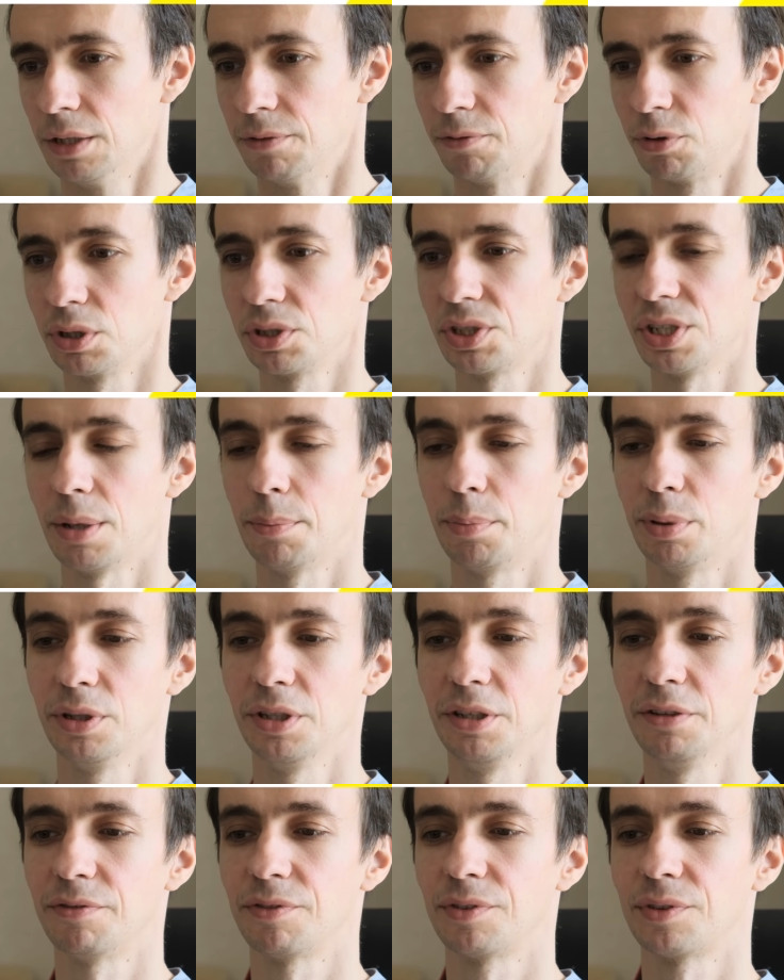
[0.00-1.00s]
For example,
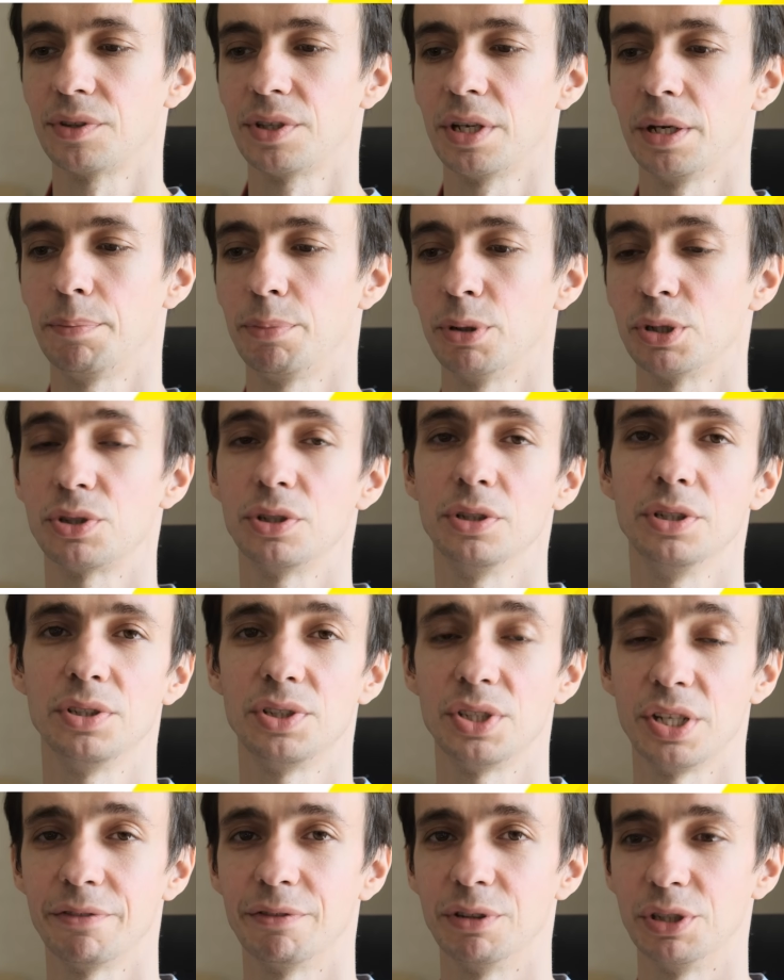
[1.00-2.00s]
if the person is
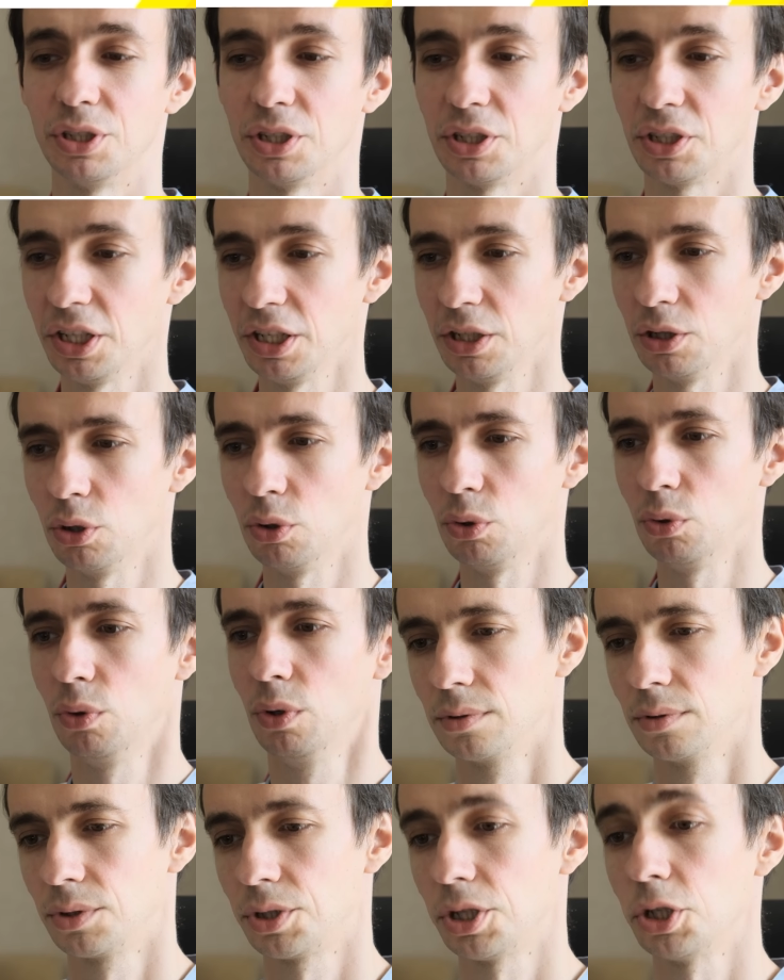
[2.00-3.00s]
70 kilo,
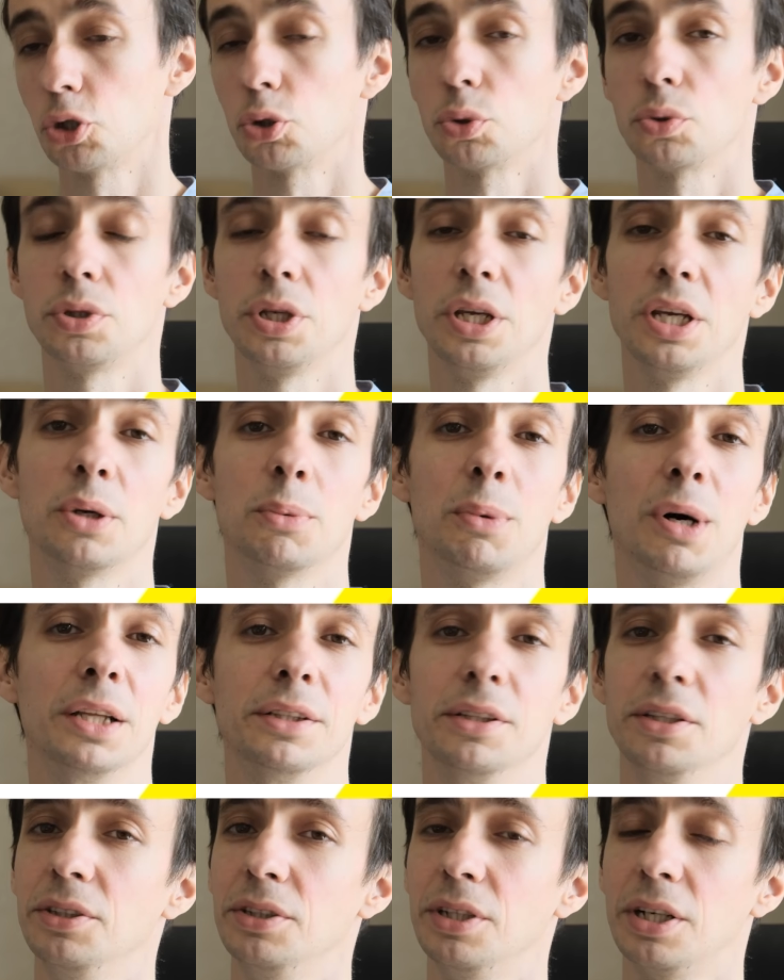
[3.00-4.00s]
he should take
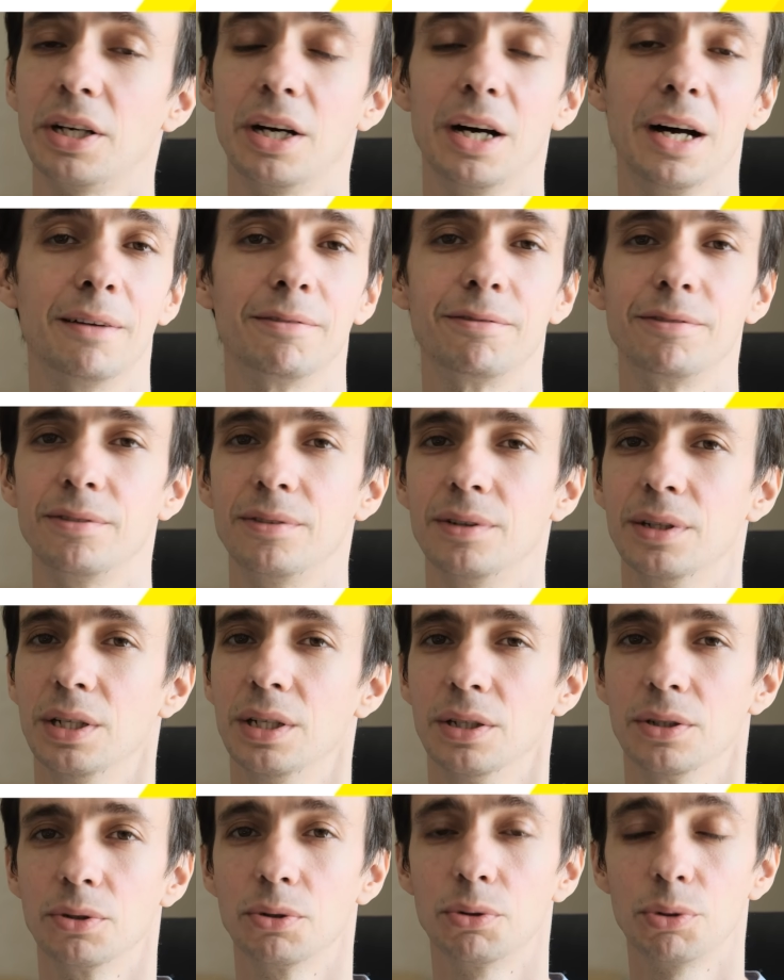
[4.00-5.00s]
1.5
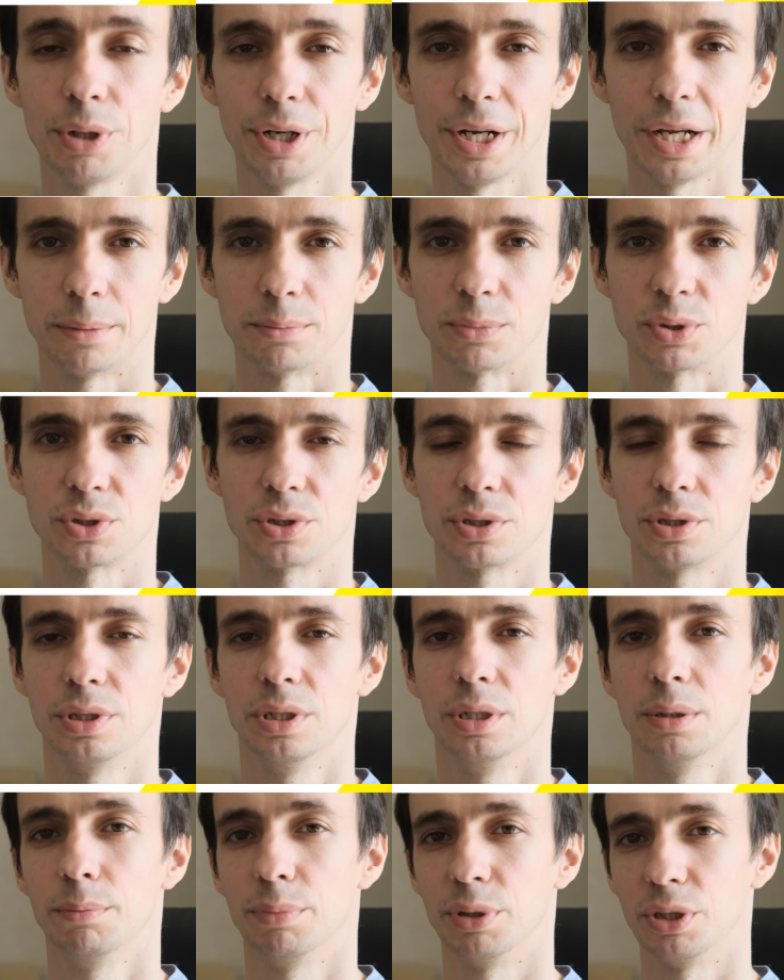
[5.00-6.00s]
grams
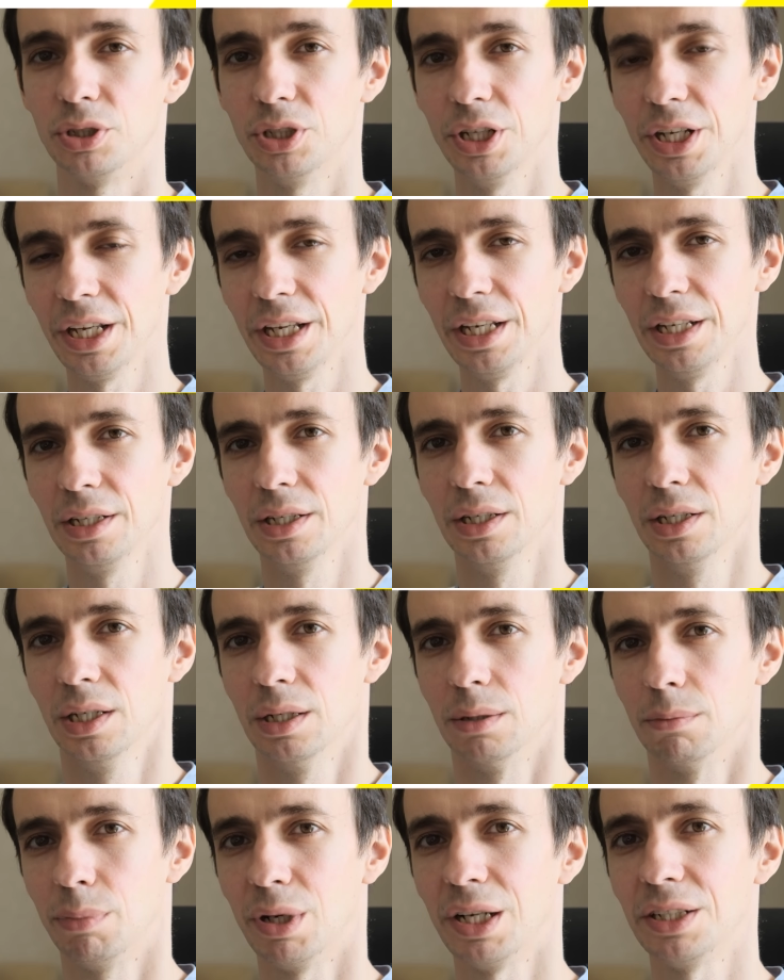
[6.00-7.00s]
per day,
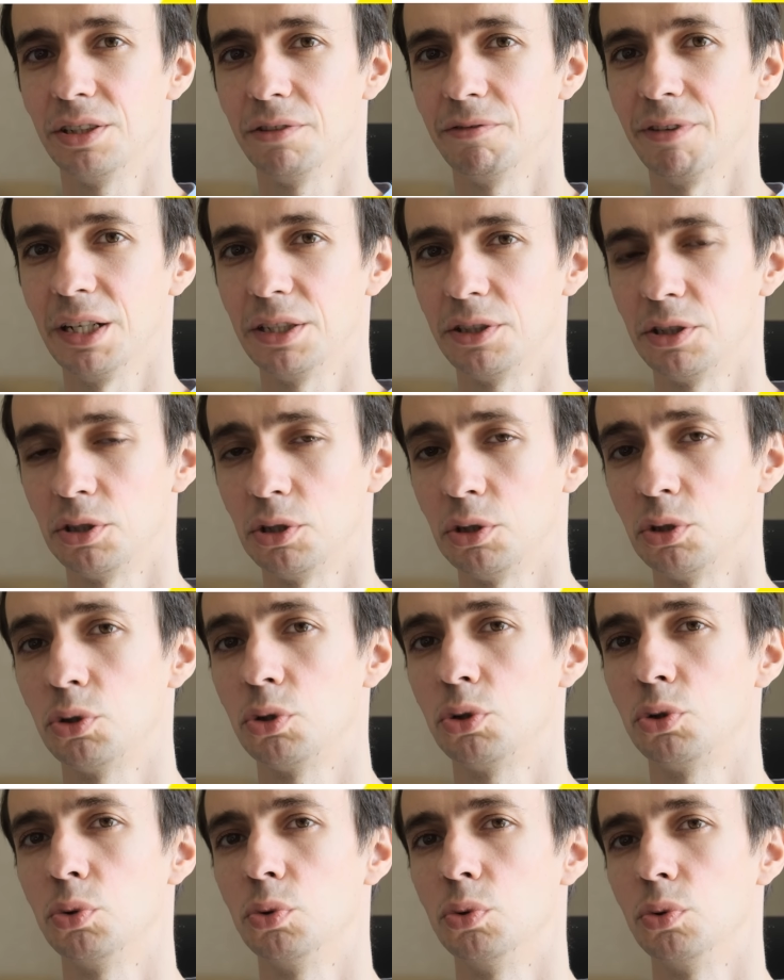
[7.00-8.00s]
but divided into
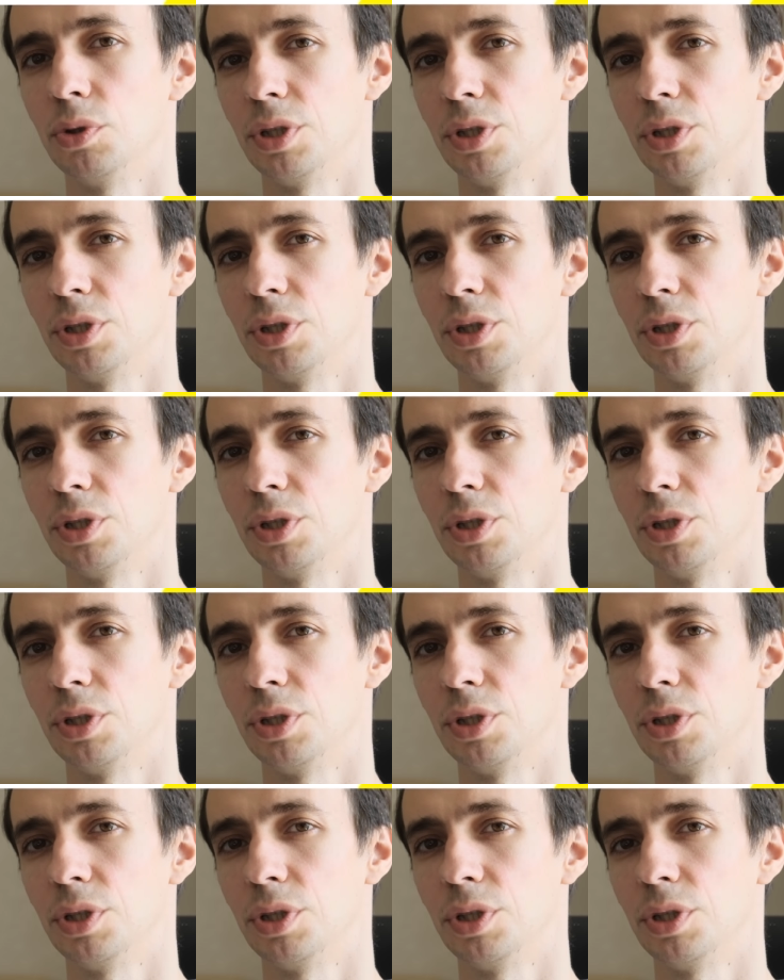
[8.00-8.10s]
two.